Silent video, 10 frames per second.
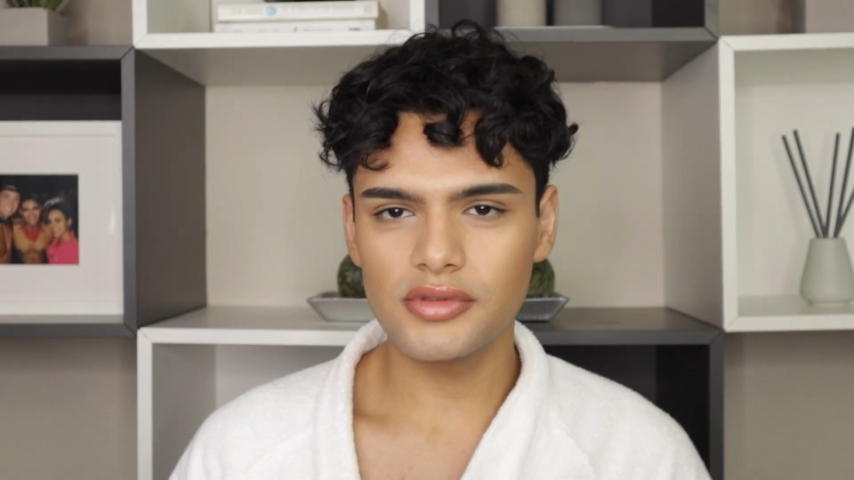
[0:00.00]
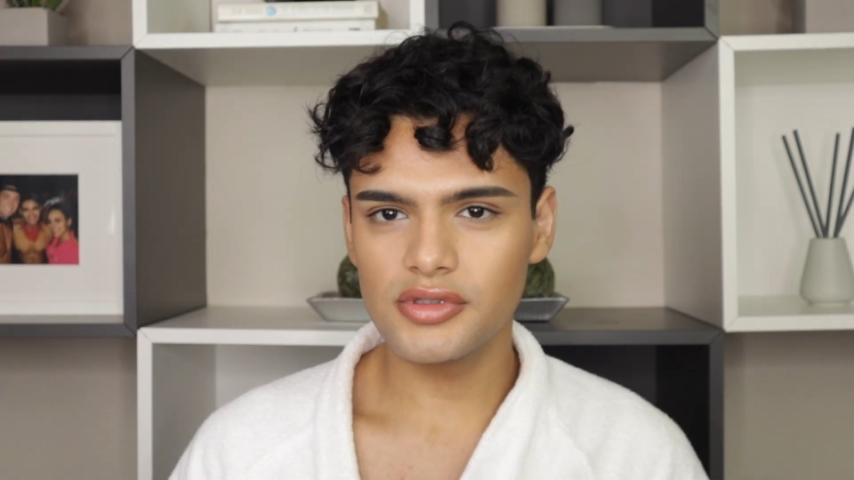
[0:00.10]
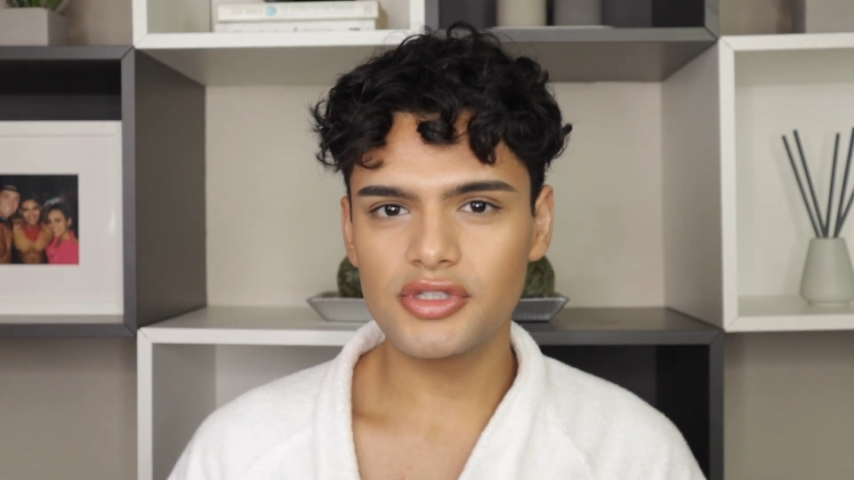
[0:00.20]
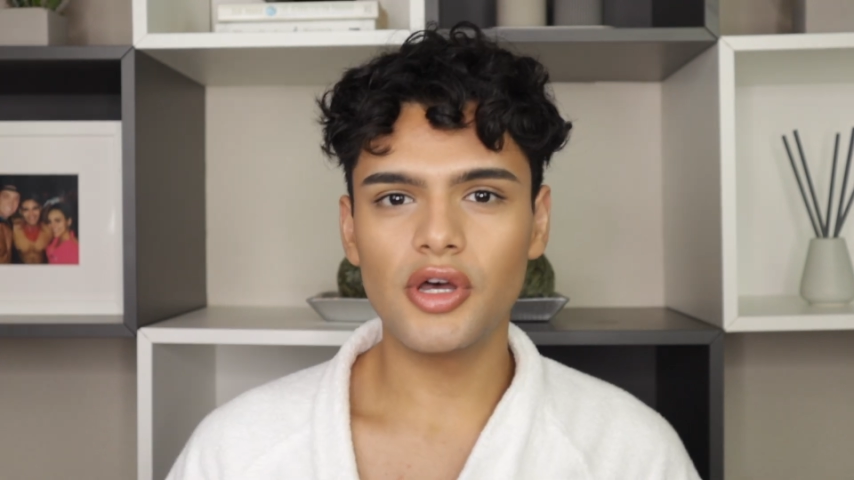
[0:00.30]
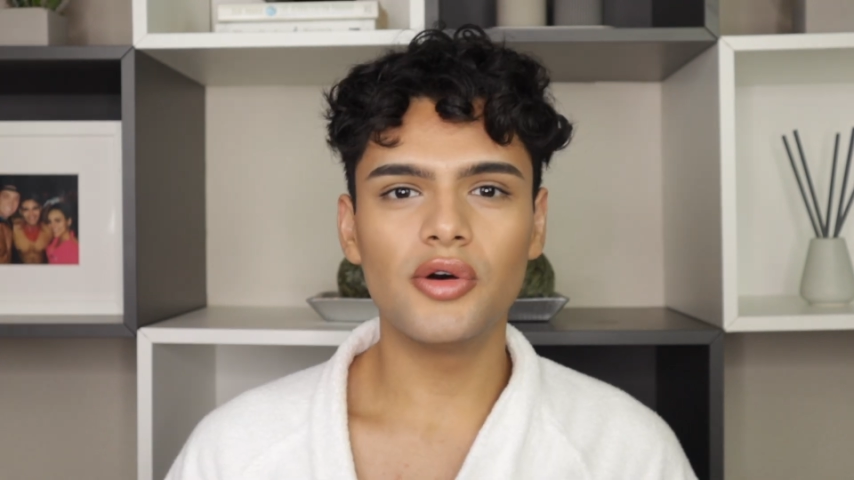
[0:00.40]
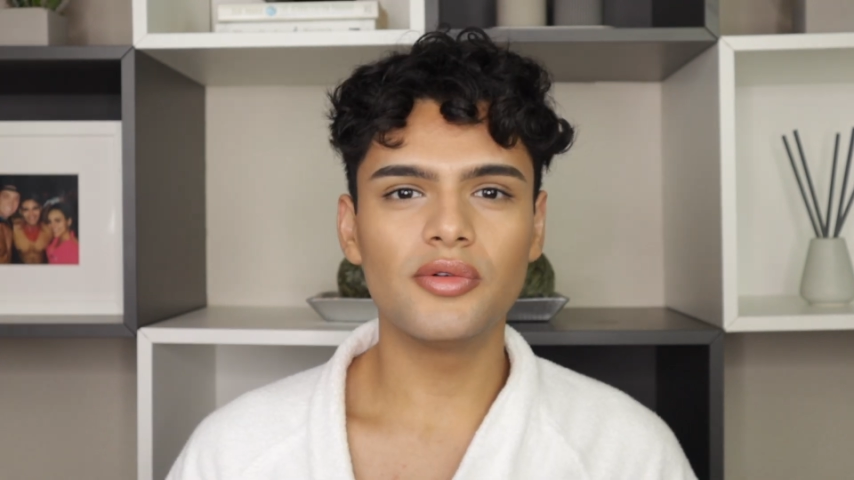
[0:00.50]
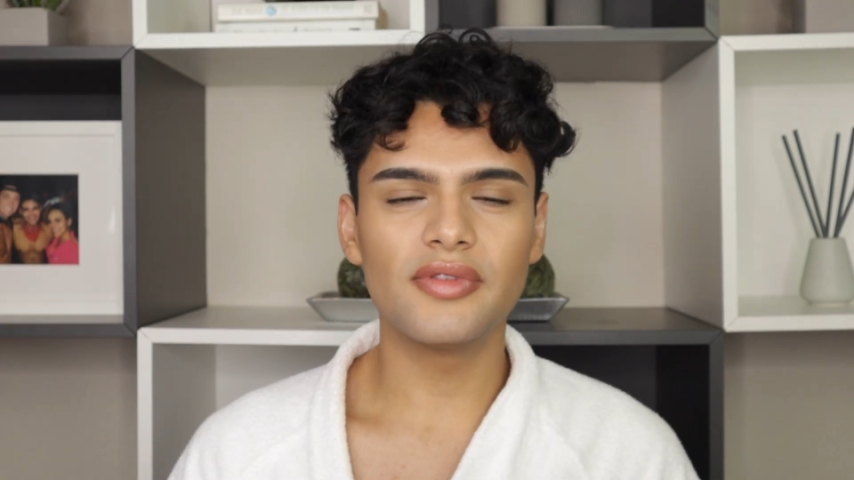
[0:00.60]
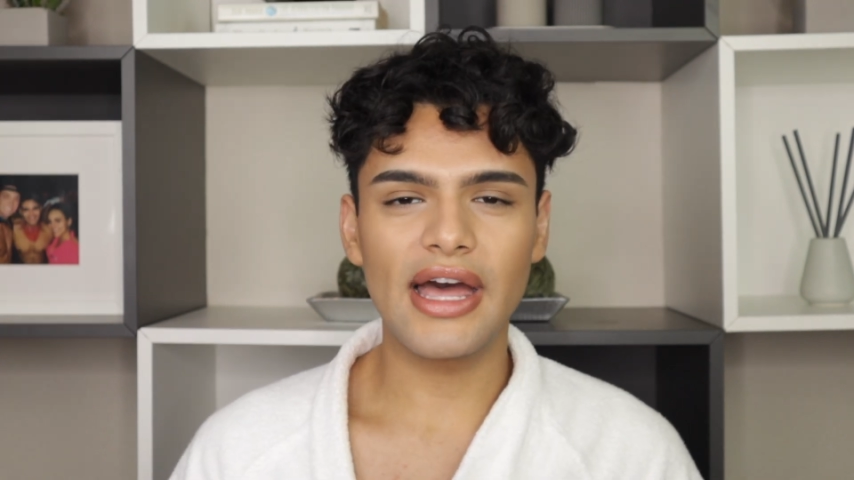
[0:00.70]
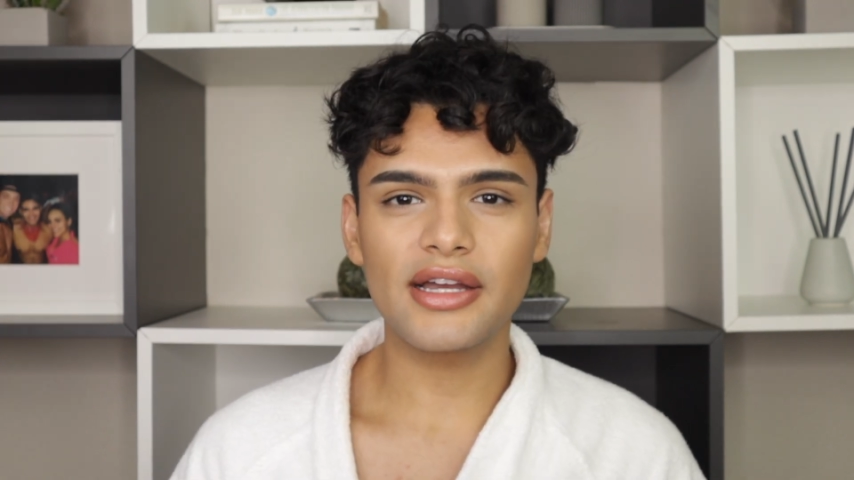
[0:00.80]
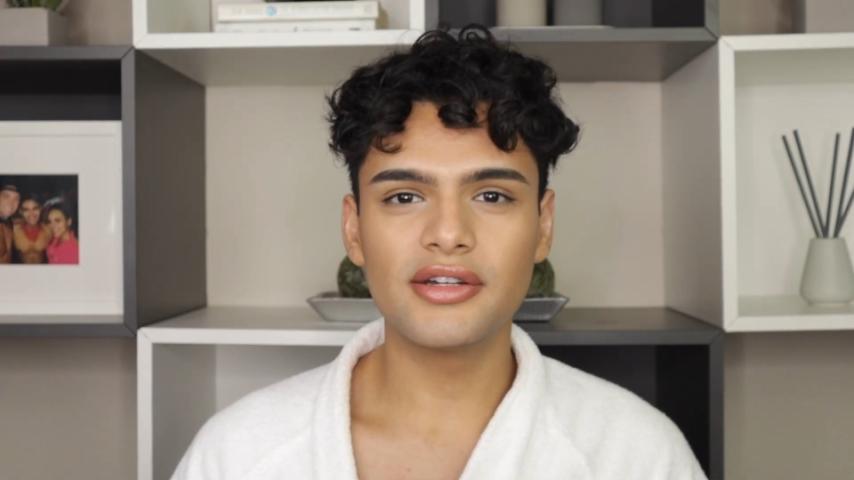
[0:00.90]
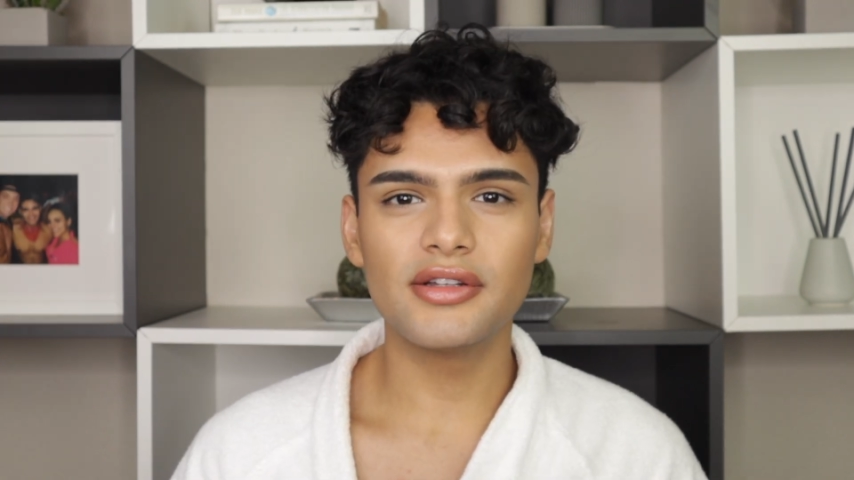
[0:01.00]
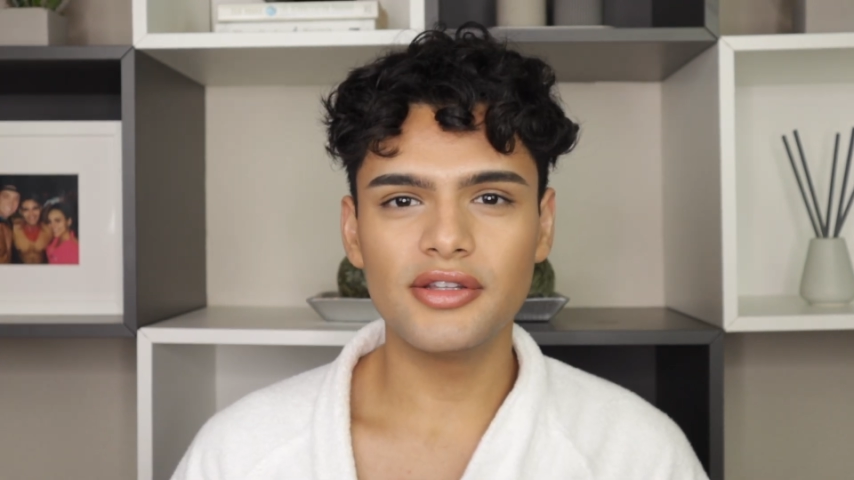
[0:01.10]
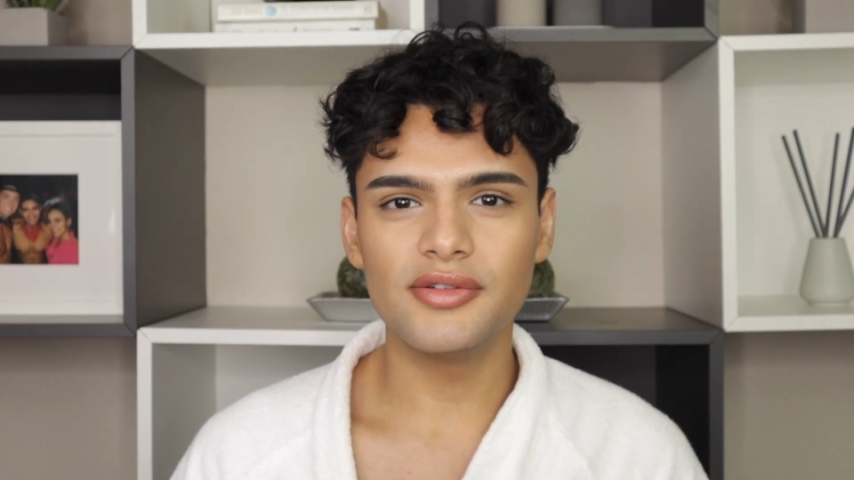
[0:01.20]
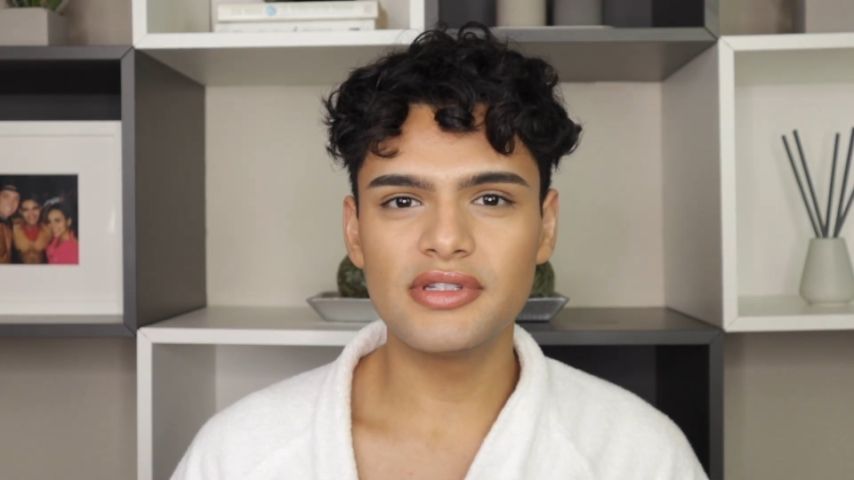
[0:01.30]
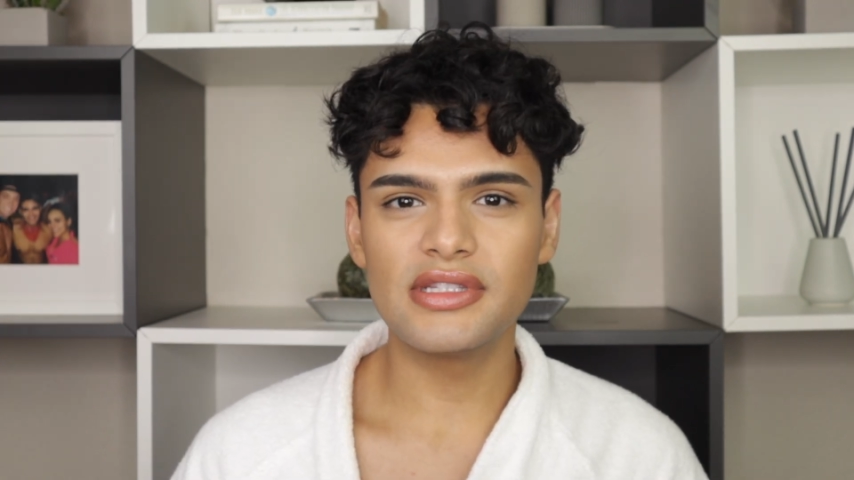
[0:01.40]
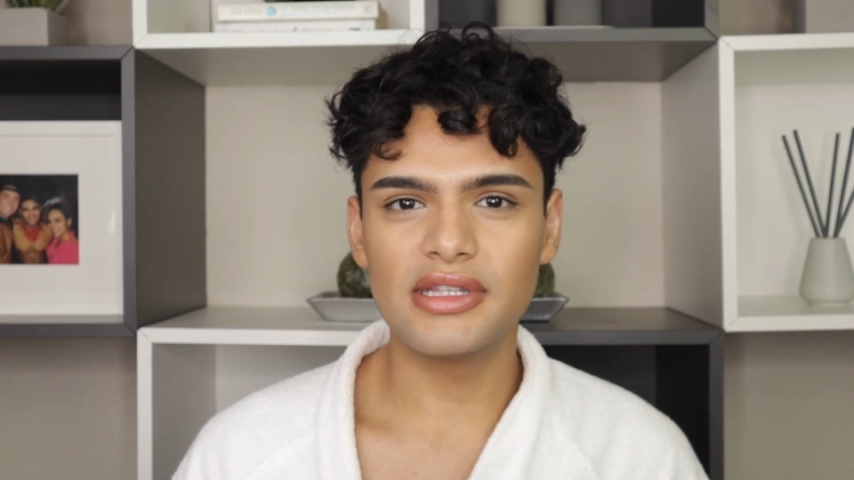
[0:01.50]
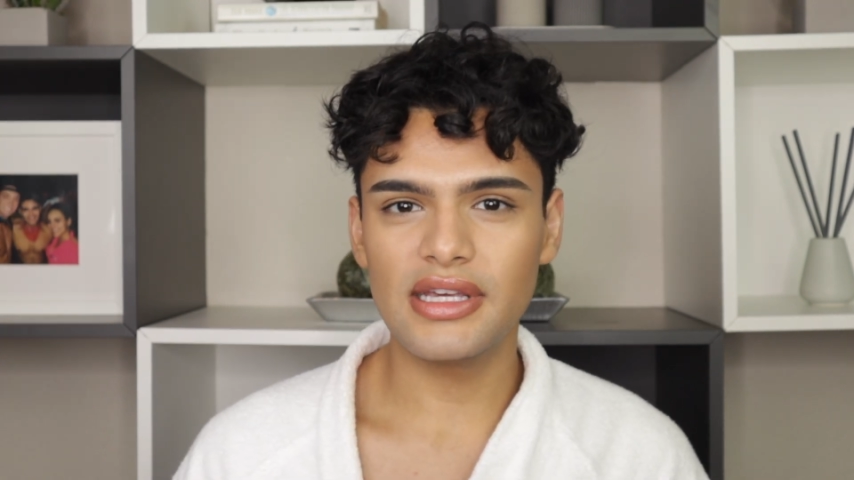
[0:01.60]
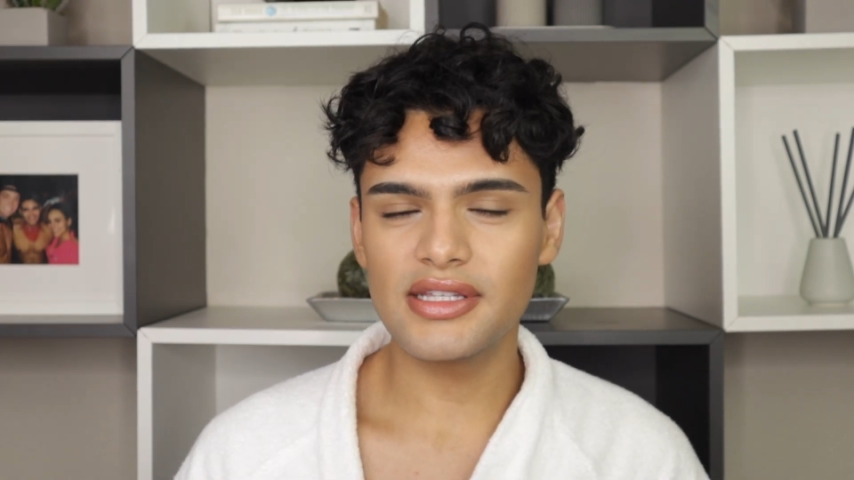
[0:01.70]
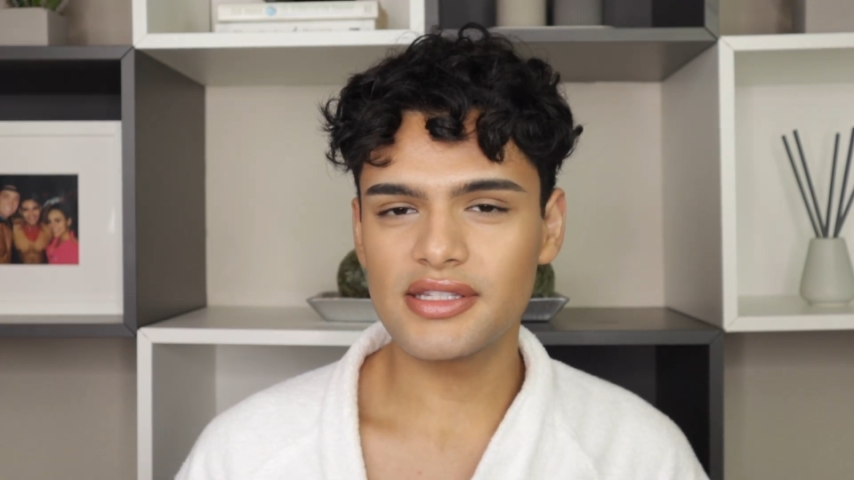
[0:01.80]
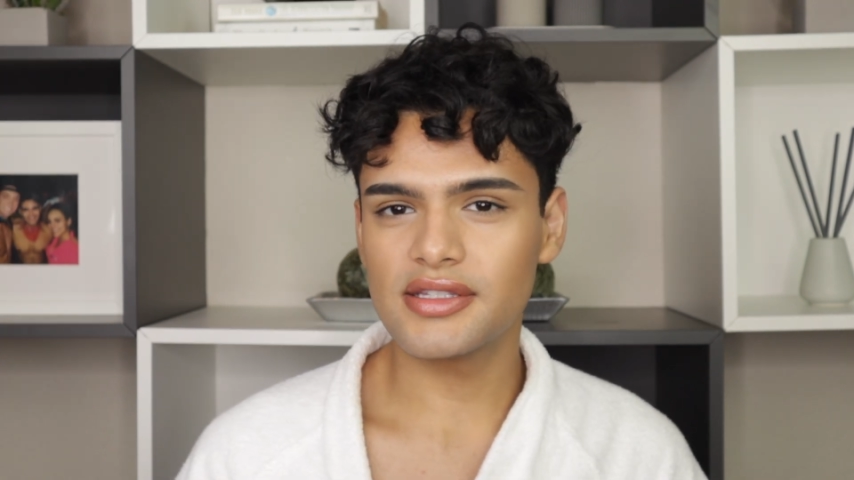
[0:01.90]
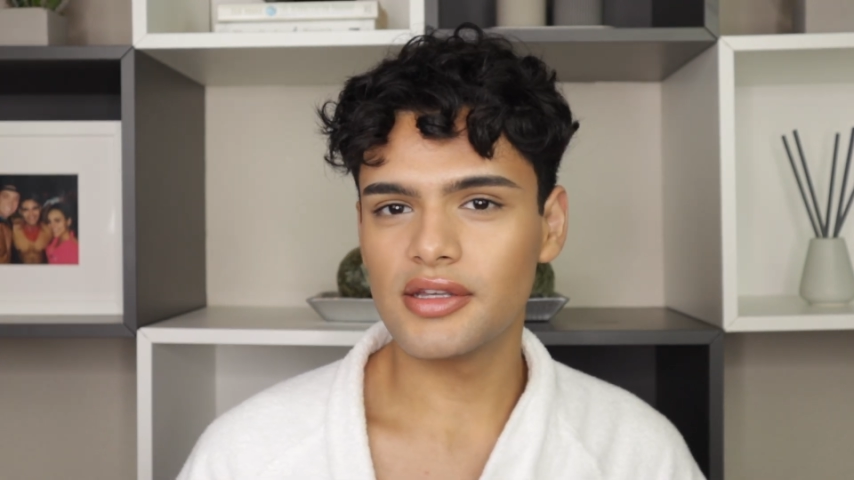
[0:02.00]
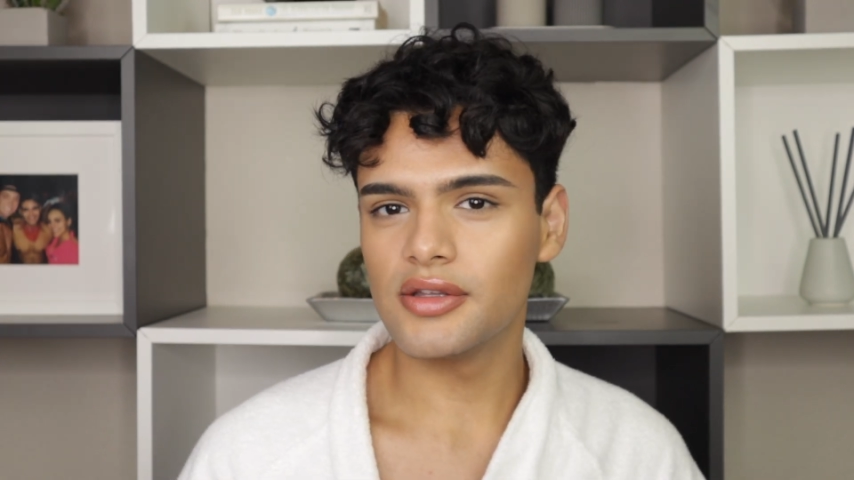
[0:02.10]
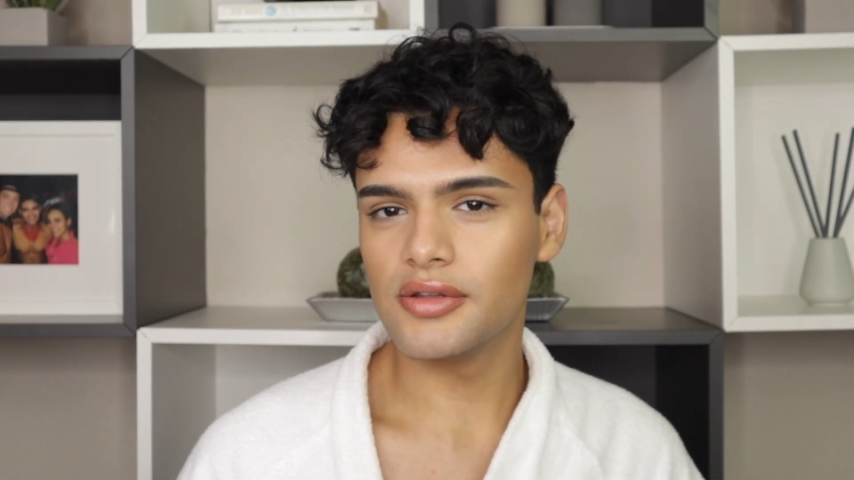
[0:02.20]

So that concludes this